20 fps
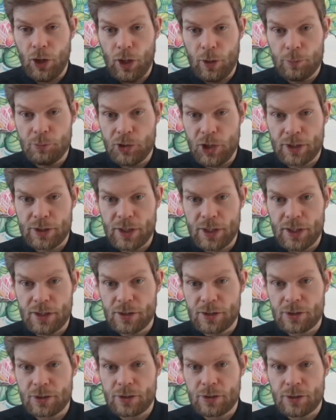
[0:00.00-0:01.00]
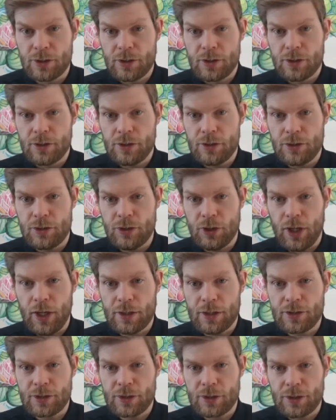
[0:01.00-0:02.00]
object is,
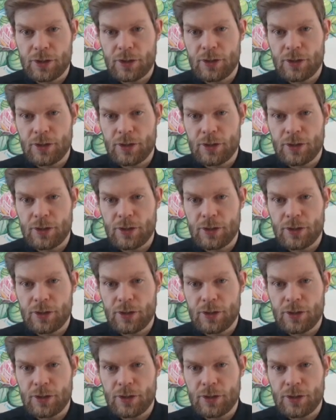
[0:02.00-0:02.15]
dot